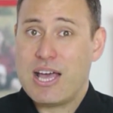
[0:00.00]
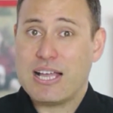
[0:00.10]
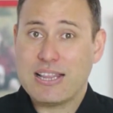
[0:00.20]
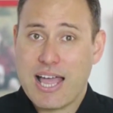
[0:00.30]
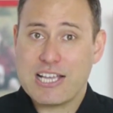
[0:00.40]

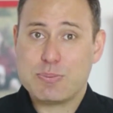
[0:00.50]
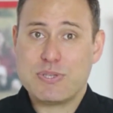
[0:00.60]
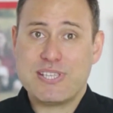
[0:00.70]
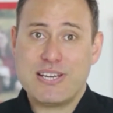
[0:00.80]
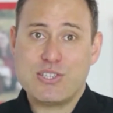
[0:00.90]
a large
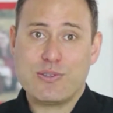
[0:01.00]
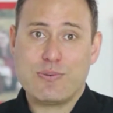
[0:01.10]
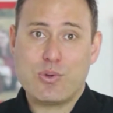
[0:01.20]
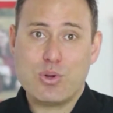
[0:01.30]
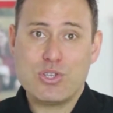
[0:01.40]
percentage of
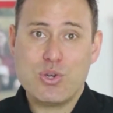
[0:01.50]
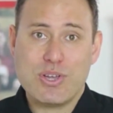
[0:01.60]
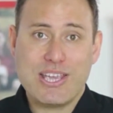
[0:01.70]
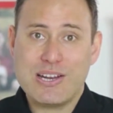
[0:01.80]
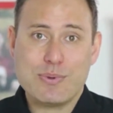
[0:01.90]
them couldn't do
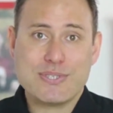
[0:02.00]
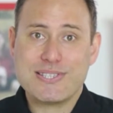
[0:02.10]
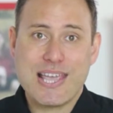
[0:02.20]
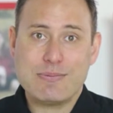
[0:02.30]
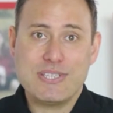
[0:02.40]
it, and the
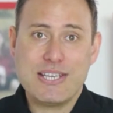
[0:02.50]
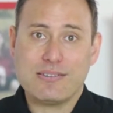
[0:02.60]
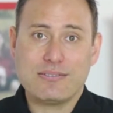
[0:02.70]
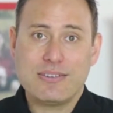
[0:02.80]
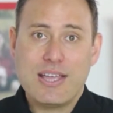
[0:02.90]
same deal.